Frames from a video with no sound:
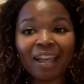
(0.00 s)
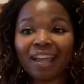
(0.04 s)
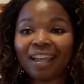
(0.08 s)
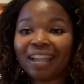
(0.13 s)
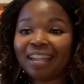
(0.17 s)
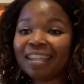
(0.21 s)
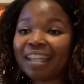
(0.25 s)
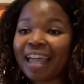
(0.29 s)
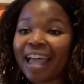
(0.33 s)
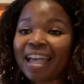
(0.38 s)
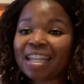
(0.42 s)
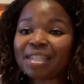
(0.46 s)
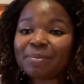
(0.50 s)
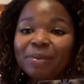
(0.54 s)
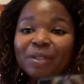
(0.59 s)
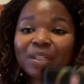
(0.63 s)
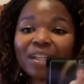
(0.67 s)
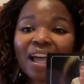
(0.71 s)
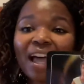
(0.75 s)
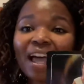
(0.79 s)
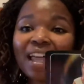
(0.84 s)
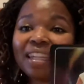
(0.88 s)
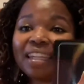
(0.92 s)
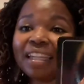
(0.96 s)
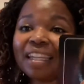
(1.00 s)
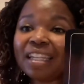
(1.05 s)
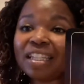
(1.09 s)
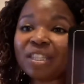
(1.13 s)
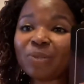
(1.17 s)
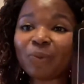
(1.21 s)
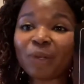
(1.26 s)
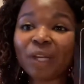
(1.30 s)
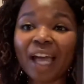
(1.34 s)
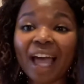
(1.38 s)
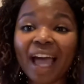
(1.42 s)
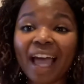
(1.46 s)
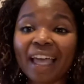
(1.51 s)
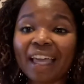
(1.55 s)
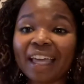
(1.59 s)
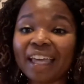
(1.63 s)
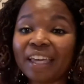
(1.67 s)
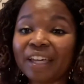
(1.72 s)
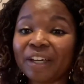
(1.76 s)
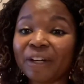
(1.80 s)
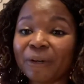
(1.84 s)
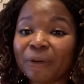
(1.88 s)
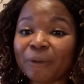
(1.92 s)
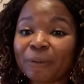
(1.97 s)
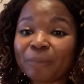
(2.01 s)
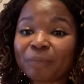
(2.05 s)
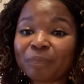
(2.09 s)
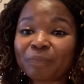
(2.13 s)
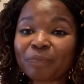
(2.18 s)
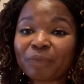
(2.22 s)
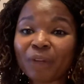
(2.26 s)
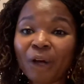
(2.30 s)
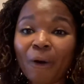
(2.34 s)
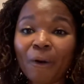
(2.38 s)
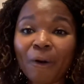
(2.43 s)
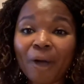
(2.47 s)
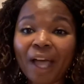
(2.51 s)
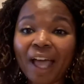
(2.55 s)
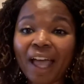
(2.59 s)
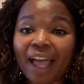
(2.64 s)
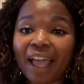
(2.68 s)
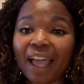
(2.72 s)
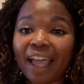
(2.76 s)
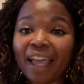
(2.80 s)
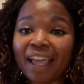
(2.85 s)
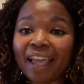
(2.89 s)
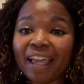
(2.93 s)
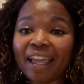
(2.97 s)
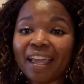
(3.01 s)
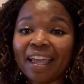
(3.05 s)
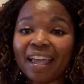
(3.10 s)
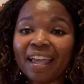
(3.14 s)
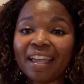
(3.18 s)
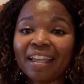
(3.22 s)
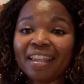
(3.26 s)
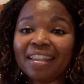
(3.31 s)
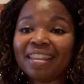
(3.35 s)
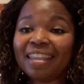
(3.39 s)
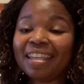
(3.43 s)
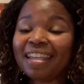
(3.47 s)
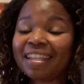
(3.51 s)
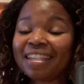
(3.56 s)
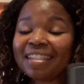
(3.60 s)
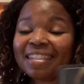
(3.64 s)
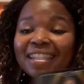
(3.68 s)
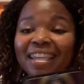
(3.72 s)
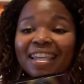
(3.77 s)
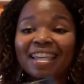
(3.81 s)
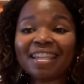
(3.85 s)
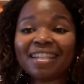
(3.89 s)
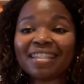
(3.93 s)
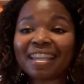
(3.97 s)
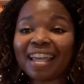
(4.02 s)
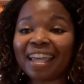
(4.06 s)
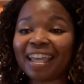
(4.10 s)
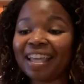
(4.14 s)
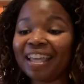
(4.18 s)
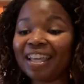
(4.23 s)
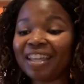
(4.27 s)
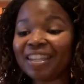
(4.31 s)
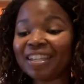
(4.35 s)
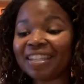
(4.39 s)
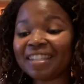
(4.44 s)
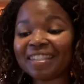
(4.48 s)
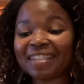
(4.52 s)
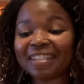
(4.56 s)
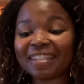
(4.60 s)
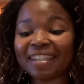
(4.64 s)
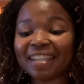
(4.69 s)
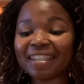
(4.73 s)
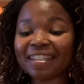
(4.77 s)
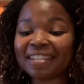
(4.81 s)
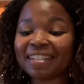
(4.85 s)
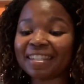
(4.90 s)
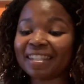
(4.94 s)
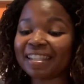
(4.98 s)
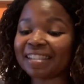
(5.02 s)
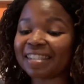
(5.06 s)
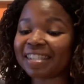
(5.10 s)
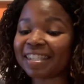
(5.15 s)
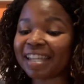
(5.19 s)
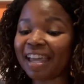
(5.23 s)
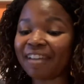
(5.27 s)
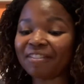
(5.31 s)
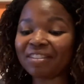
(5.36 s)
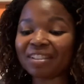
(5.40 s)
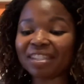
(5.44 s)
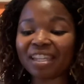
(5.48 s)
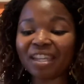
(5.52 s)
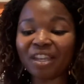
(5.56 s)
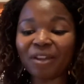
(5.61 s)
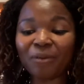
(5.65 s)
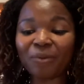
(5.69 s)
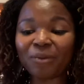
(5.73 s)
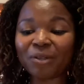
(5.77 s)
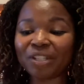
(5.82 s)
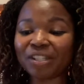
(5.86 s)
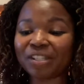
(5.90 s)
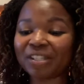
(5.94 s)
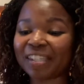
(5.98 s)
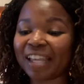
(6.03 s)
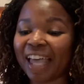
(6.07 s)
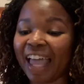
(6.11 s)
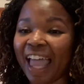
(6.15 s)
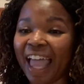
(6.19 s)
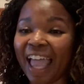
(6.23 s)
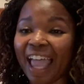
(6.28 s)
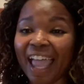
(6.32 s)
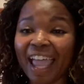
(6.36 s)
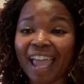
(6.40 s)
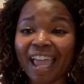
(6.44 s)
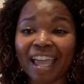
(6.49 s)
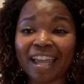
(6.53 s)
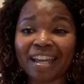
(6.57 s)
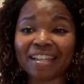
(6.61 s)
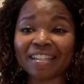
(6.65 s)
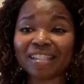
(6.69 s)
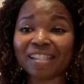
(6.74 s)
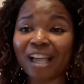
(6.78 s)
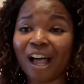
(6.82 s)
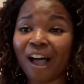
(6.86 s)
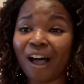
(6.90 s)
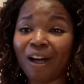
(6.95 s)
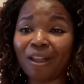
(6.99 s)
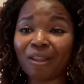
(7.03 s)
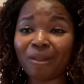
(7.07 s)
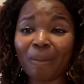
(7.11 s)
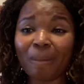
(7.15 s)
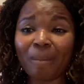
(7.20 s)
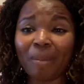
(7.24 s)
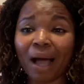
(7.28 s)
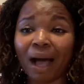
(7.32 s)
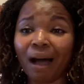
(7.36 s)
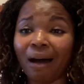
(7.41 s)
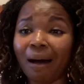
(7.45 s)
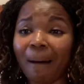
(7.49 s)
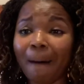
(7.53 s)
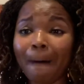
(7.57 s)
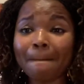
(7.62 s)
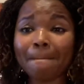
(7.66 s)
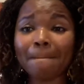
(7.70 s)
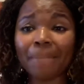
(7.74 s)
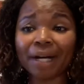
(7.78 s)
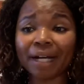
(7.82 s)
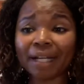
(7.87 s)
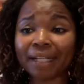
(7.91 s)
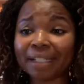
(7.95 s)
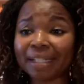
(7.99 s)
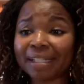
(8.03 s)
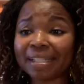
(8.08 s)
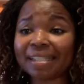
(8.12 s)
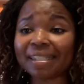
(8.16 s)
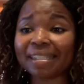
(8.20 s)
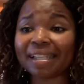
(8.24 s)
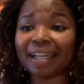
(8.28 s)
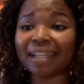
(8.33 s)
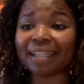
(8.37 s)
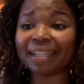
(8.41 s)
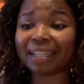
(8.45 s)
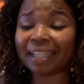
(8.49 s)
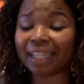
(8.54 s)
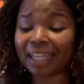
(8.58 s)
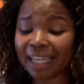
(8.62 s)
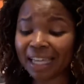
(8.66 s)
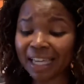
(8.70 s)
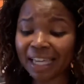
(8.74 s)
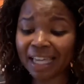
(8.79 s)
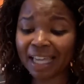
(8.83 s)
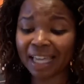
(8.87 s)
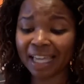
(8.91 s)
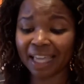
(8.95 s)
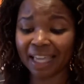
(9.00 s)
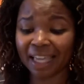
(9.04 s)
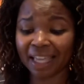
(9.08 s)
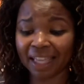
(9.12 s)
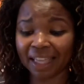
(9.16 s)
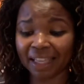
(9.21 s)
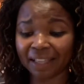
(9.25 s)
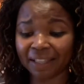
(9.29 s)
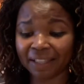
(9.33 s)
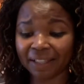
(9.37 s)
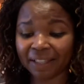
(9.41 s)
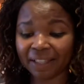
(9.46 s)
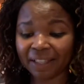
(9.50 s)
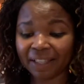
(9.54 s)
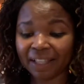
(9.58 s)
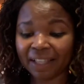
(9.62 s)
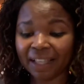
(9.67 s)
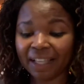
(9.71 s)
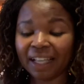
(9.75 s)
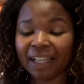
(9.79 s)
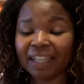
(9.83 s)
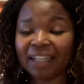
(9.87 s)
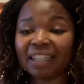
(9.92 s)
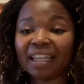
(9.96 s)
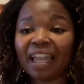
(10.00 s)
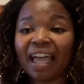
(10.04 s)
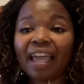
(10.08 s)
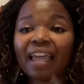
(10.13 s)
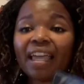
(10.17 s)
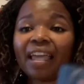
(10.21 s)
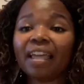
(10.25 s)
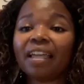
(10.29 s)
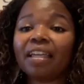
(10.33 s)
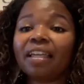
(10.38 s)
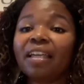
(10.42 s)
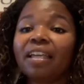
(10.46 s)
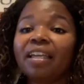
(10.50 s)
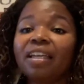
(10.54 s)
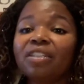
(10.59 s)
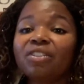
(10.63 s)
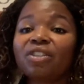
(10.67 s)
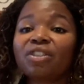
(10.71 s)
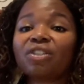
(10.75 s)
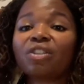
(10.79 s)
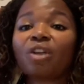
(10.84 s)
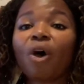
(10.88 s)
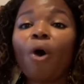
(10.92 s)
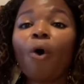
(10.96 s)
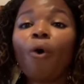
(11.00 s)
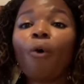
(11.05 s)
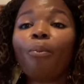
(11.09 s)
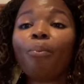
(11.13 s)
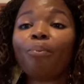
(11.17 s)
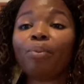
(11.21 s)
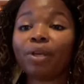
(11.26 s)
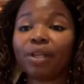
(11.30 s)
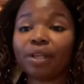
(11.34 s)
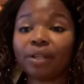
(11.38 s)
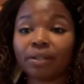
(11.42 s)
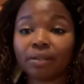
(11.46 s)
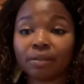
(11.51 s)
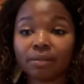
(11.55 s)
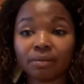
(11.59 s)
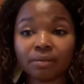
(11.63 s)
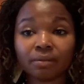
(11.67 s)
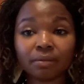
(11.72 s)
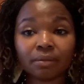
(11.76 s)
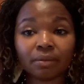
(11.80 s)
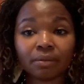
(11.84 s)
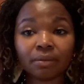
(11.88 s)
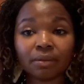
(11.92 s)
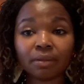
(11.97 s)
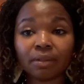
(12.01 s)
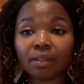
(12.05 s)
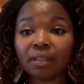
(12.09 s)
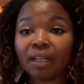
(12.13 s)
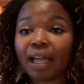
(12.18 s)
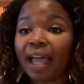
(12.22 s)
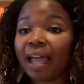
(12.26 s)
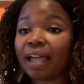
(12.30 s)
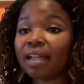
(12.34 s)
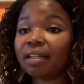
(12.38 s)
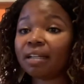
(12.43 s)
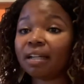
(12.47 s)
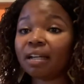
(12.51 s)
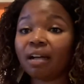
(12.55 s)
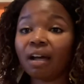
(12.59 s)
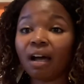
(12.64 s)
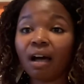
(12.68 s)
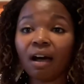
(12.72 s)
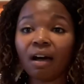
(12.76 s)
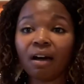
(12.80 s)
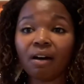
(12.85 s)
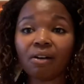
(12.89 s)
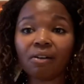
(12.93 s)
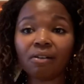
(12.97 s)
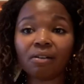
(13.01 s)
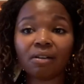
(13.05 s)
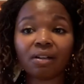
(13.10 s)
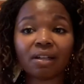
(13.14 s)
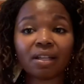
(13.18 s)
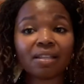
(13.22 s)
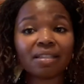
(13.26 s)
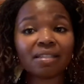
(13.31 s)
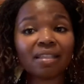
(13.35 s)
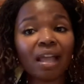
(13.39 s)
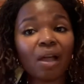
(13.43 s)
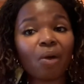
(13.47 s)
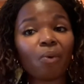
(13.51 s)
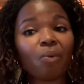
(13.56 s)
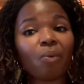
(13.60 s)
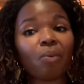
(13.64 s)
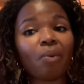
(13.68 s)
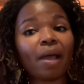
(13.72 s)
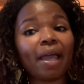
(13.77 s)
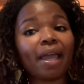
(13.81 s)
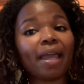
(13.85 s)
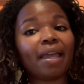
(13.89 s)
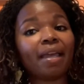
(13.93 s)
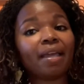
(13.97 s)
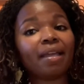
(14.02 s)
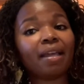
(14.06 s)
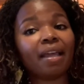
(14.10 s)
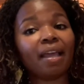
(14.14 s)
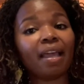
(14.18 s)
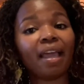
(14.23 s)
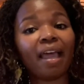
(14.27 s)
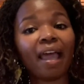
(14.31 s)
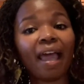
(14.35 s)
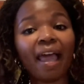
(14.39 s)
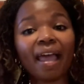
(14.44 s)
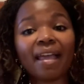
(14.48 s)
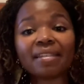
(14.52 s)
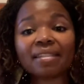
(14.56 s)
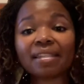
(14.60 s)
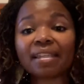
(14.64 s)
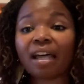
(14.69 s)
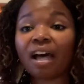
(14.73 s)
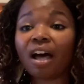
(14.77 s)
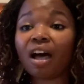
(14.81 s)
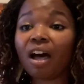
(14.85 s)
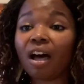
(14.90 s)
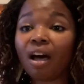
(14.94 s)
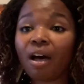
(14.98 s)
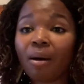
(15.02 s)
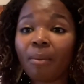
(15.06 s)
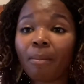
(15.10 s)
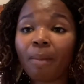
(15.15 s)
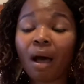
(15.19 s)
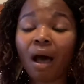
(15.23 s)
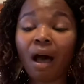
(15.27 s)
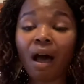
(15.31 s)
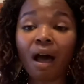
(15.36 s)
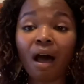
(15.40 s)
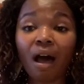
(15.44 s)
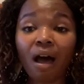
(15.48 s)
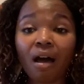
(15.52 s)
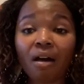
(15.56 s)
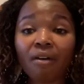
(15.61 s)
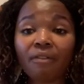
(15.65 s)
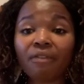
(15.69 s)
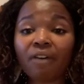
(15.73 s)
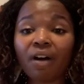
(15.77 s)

Last but not least, we got healed. Okay? This is a healing season. in 17, which is an A, and it's all about abundance again. Like, just open, letting it go, because that weight has come off